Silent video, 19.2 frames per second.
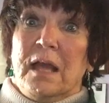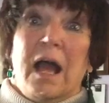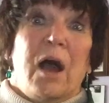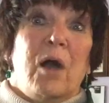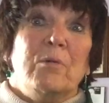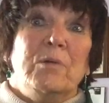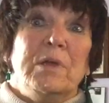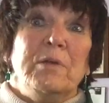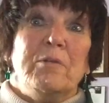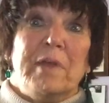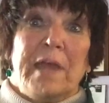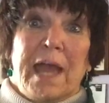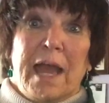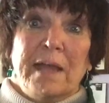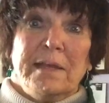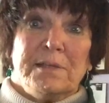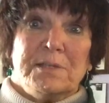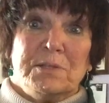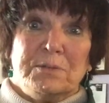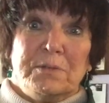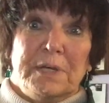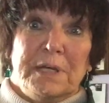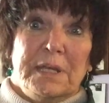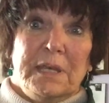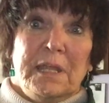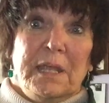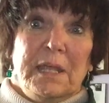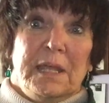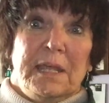how we react to
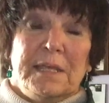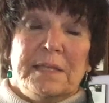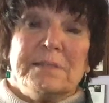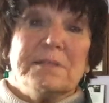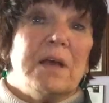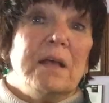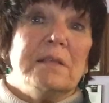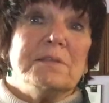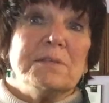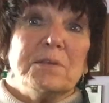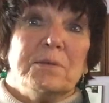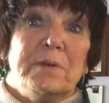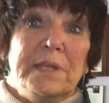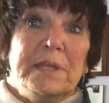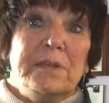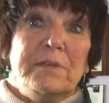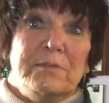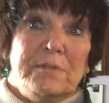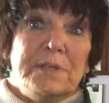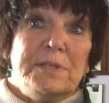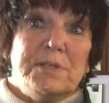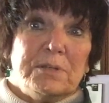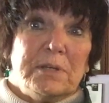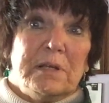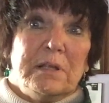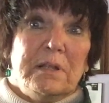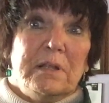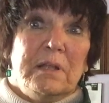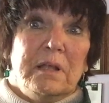it is also
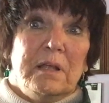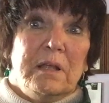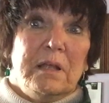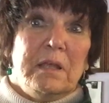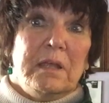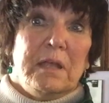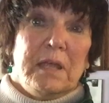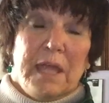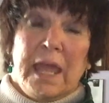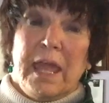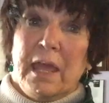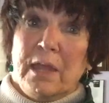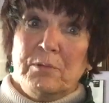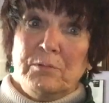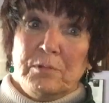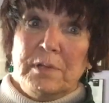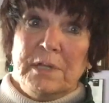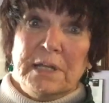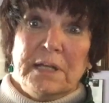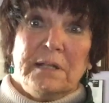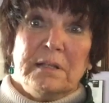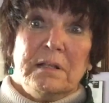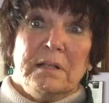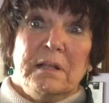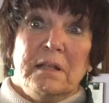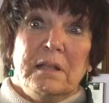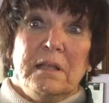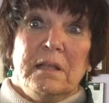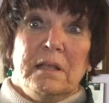individual and real.
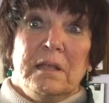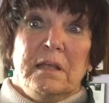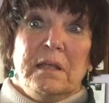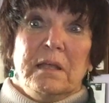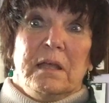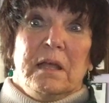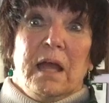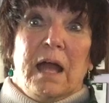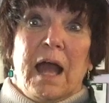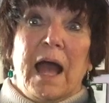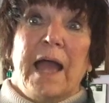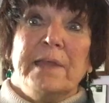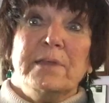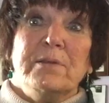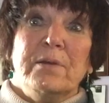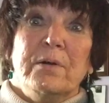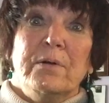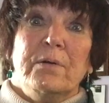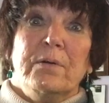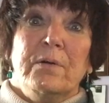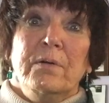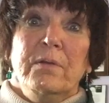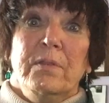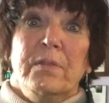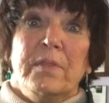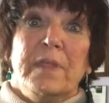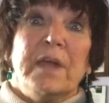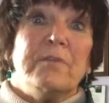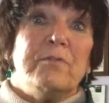I know
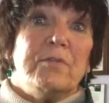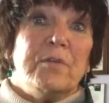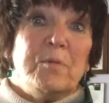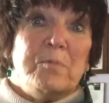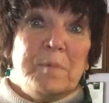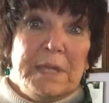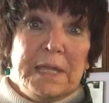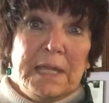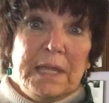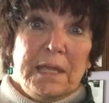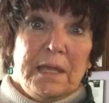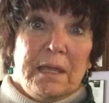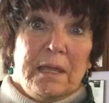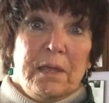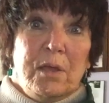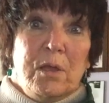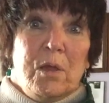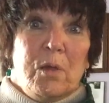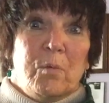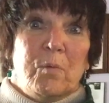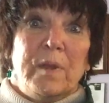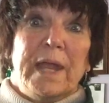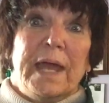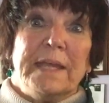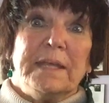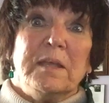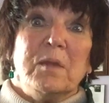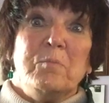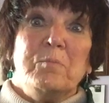that for me, when
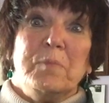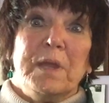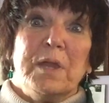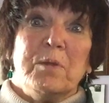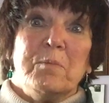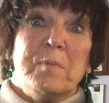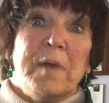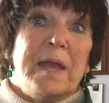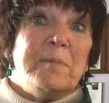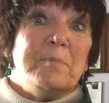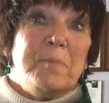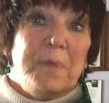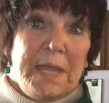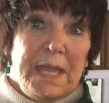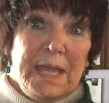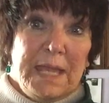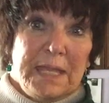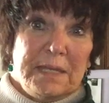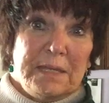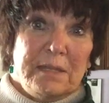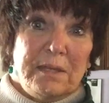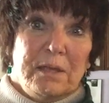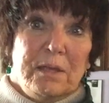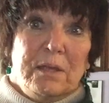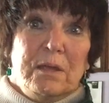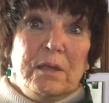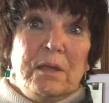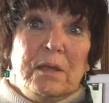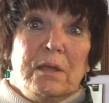I compare my pain
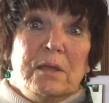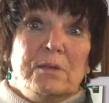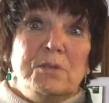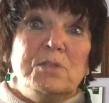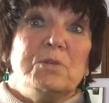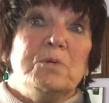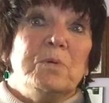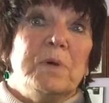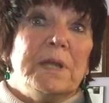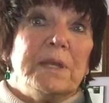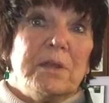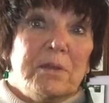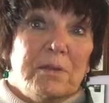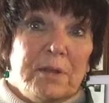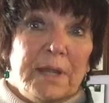to what